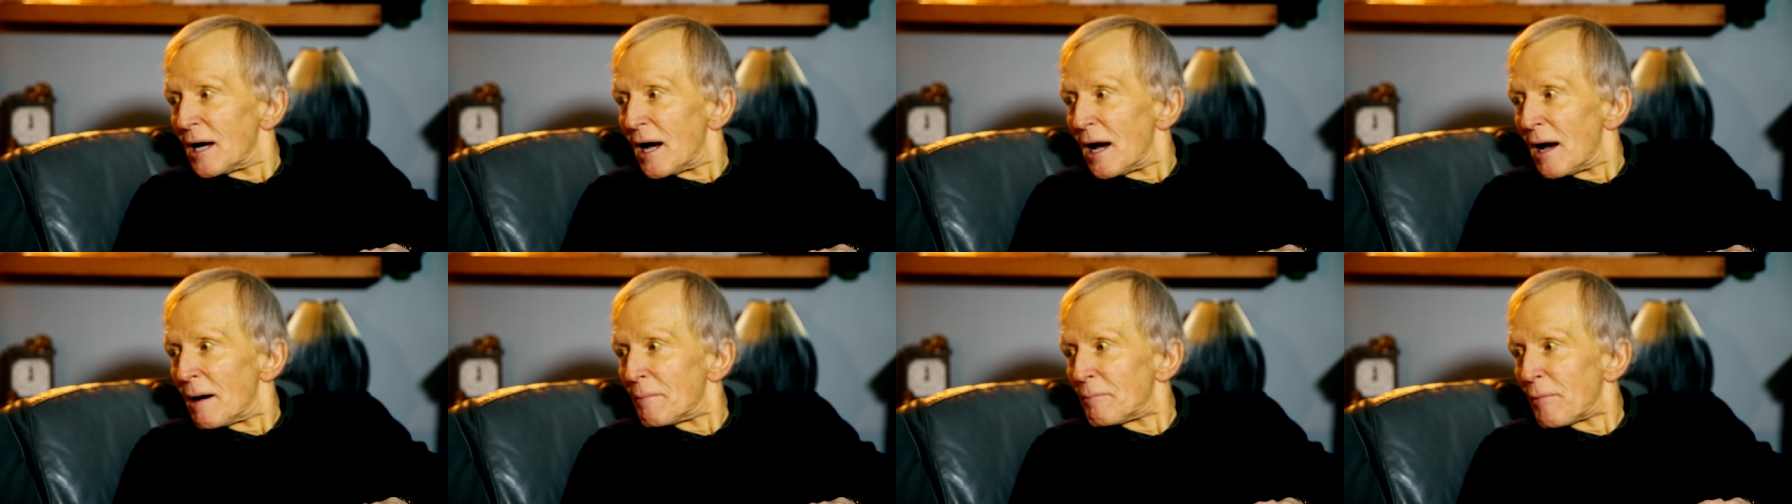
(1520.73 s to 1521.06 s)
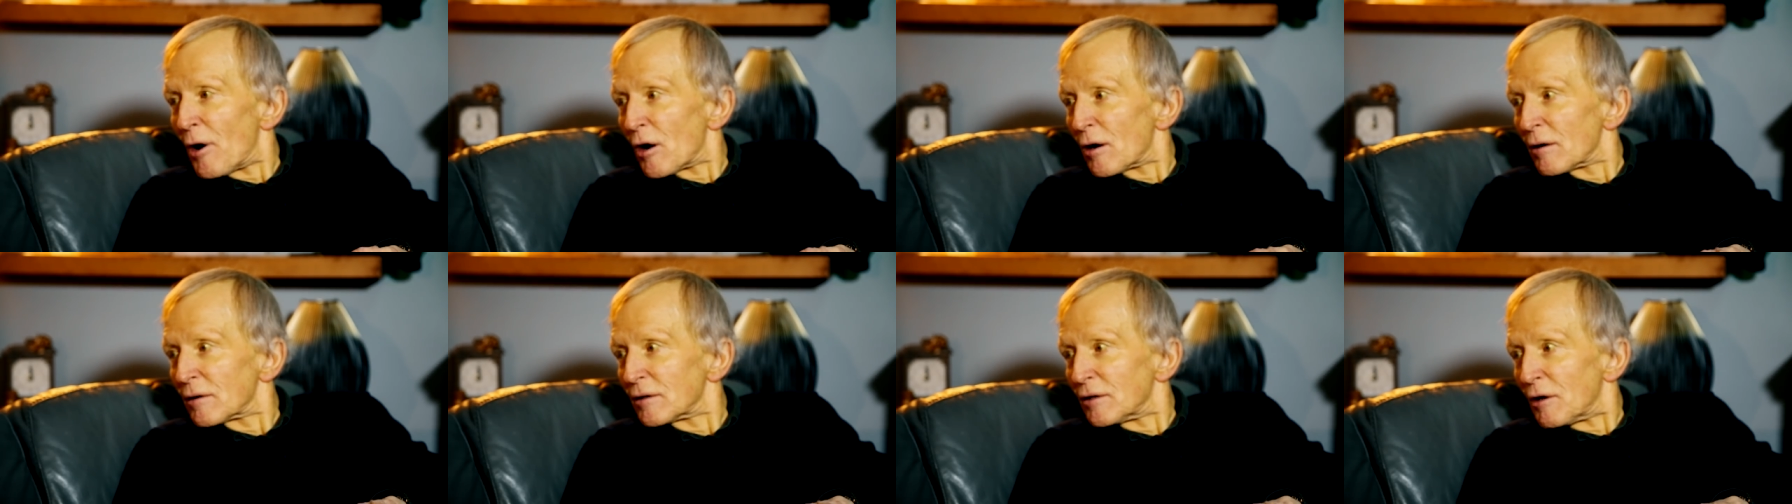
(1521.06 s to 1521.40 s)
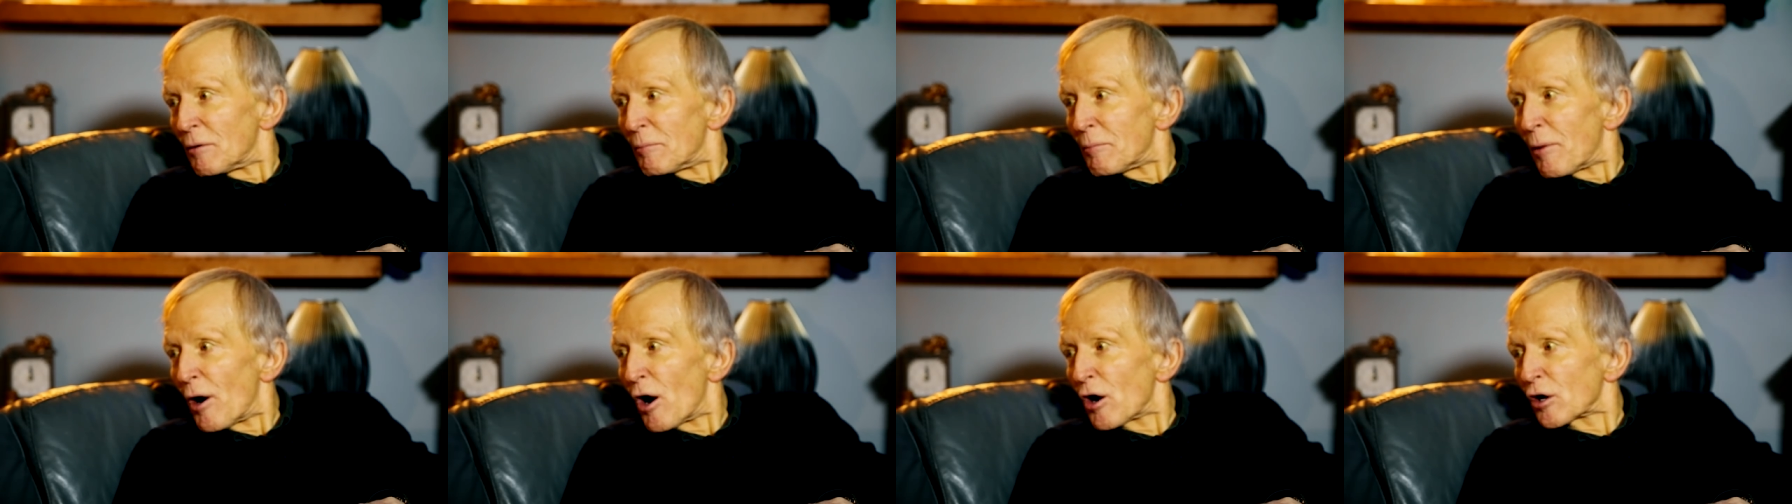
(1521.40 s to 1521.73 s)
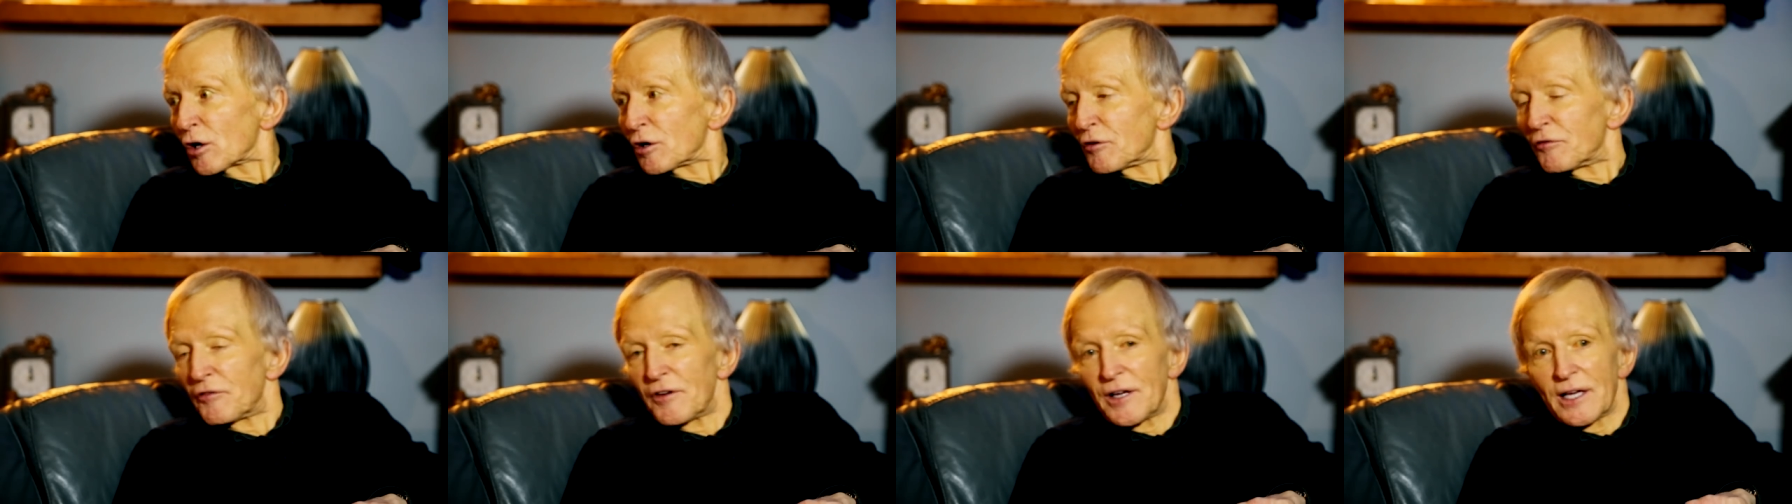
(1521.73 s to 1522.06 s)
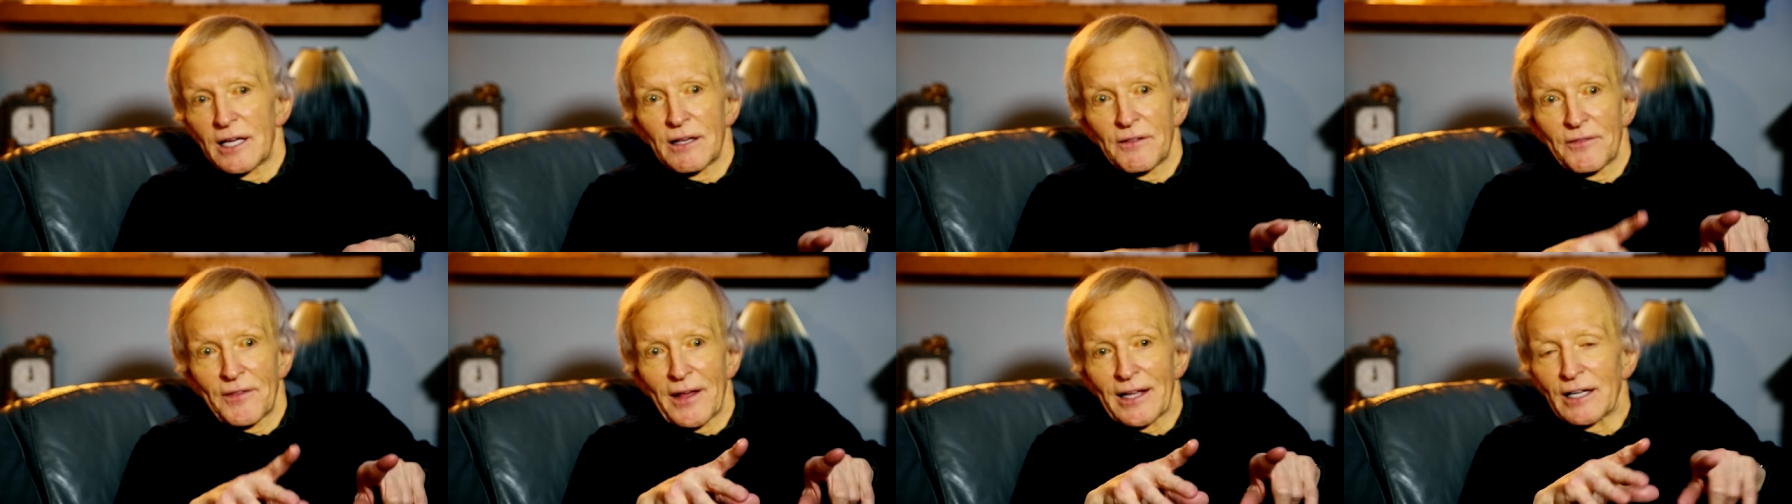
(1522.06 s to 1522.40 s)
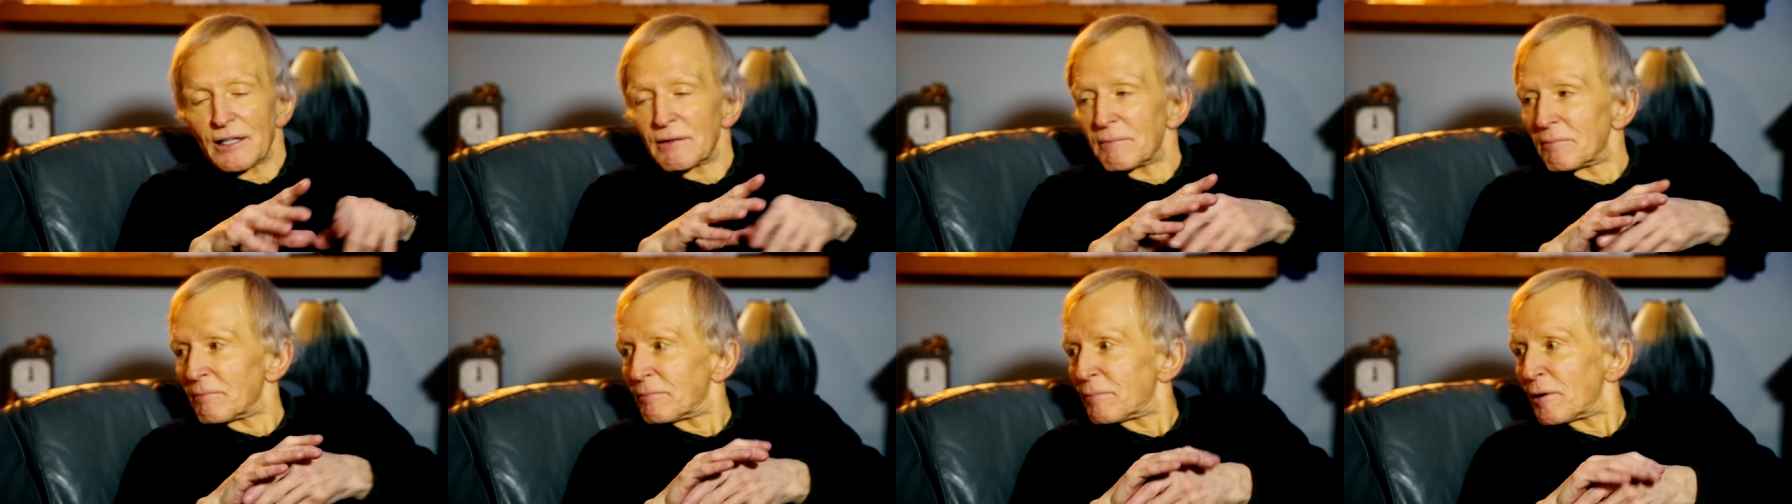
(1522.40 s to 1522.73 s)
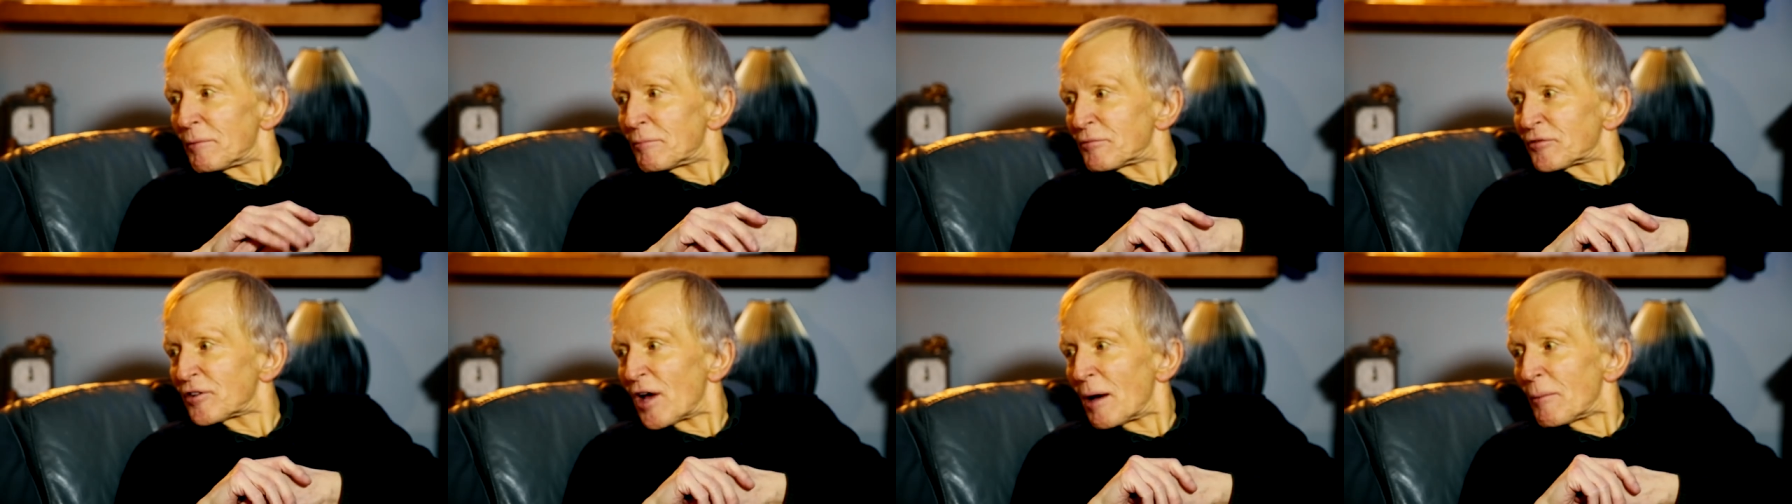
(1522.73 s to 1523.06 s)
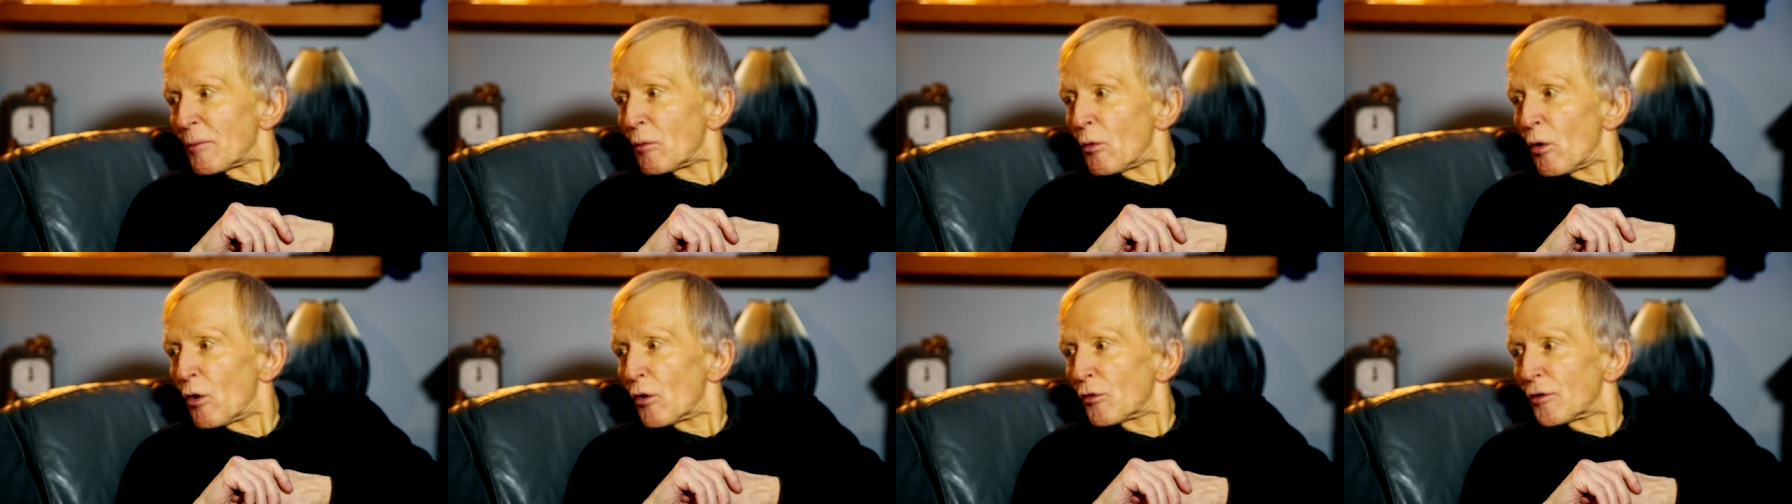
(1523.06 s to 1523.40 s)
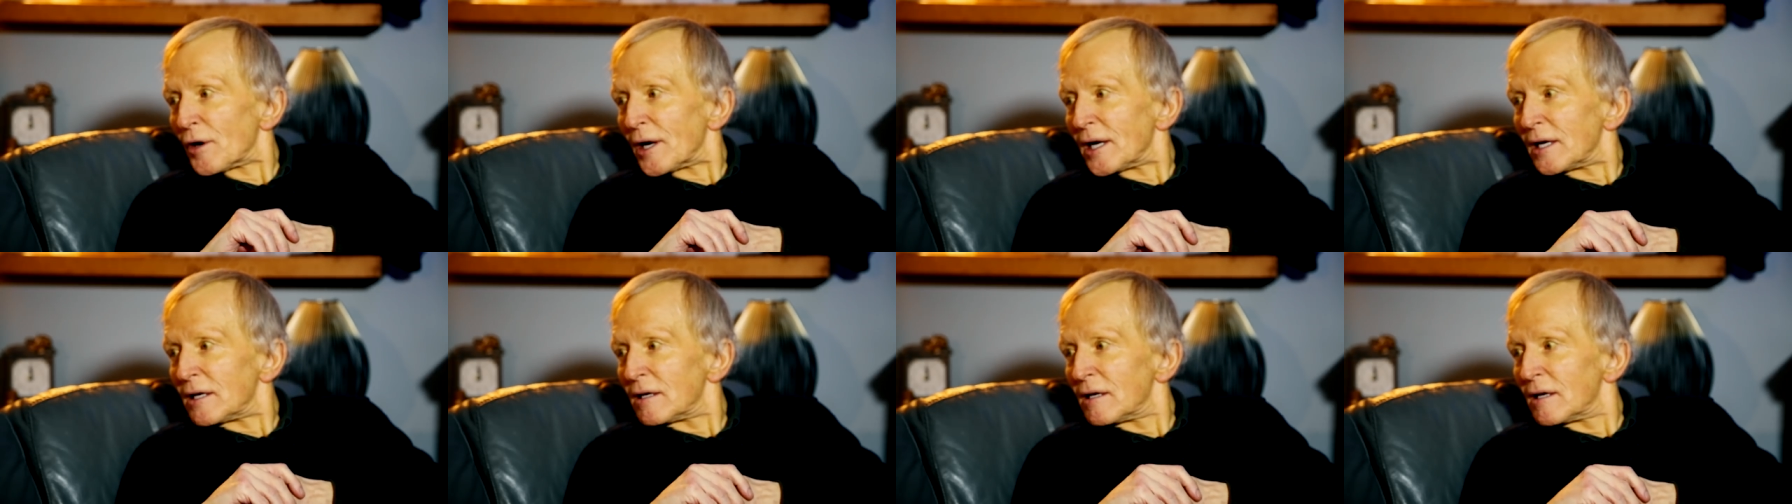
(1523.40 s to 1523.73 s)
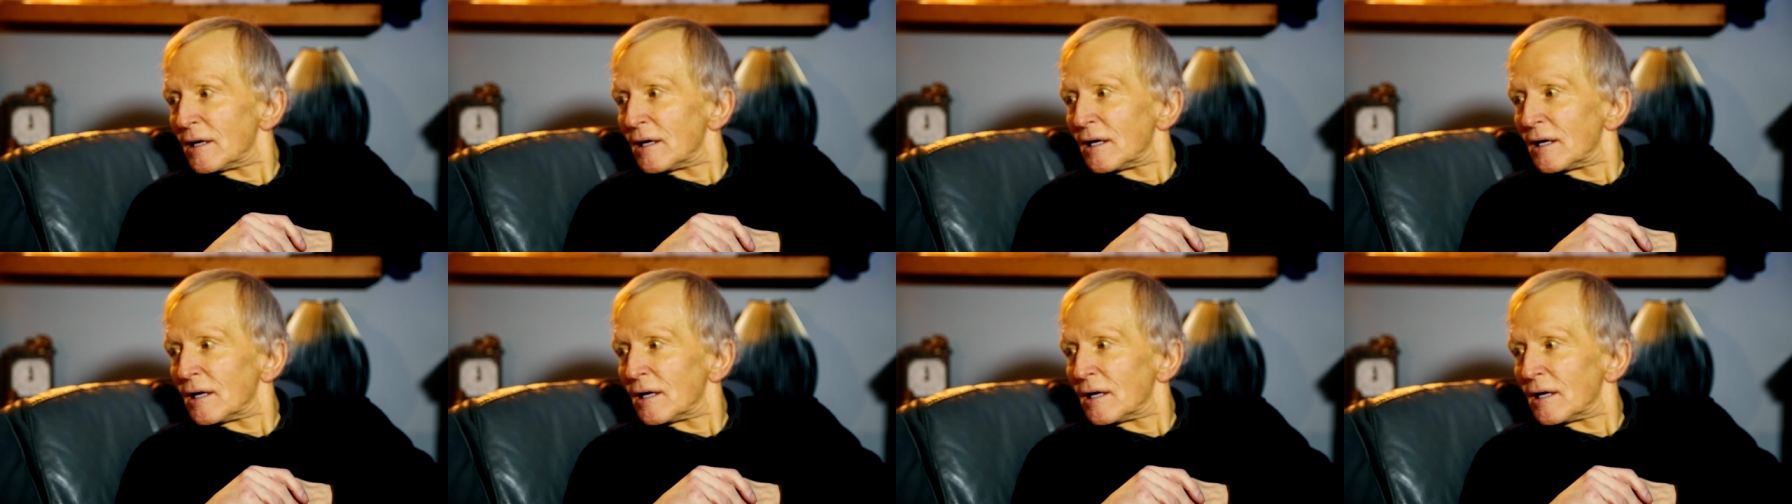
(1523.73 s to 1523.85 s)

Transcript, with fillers: biography, they put Simon Warr in.